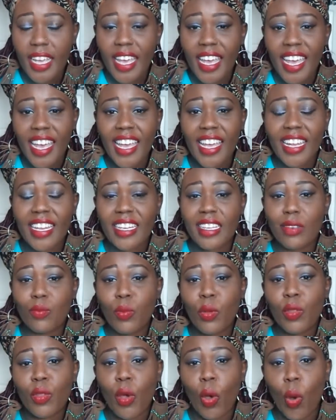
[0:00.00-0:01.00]
And
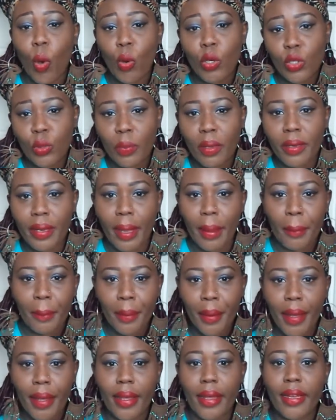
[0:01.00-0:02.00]
when the Ottoman
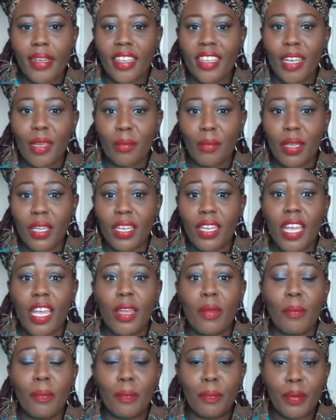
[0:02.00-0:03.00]
Empire came in
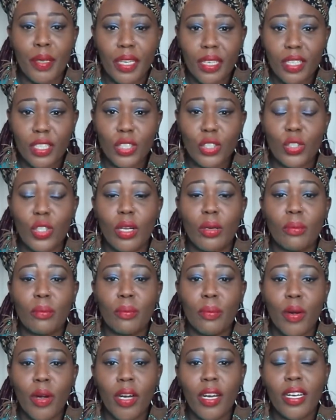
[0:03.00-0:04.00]
and pillaged
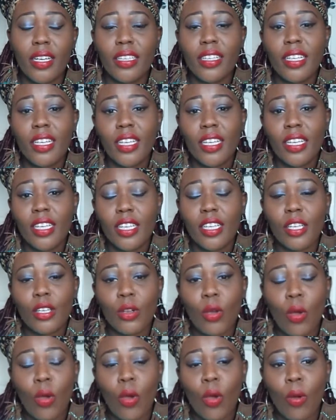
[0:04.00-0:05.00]
and burned,
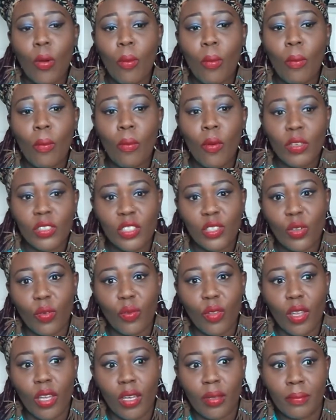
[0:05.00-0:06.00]
most
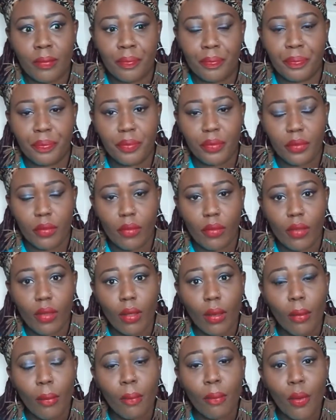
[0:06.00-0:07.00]
of the
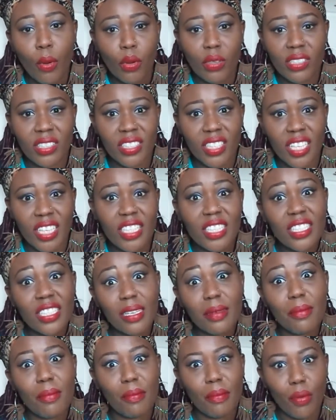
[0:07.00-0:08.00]
books in
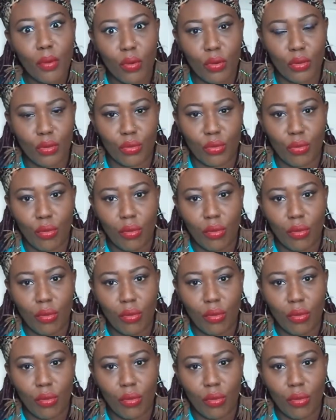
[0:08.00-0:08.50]
Timbuktu,